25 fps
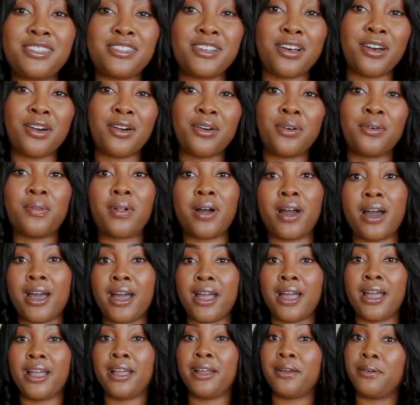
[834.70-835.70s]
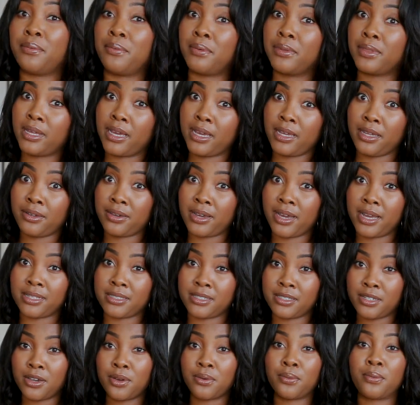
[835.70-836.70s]
so I will let you
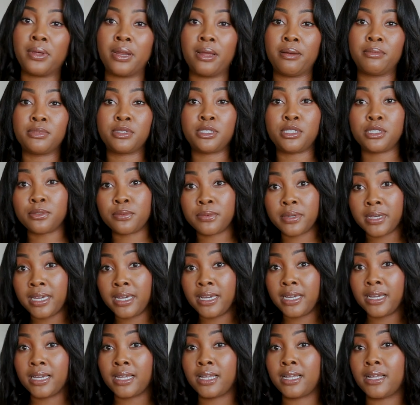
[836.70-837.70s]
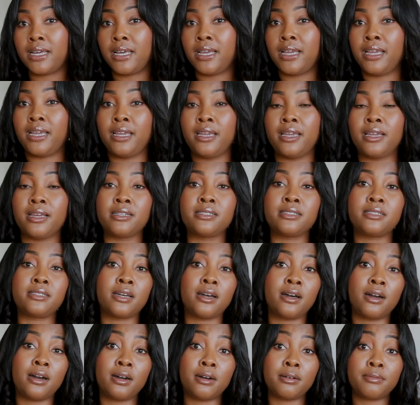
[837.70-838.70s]
guys know what I'm doing and
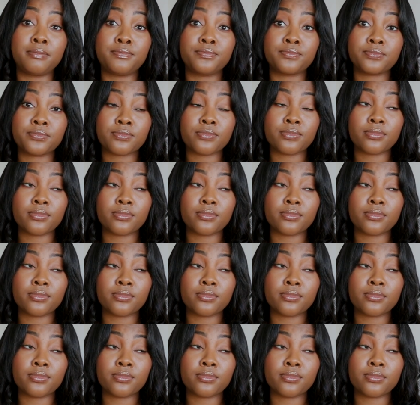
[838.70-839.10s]
um,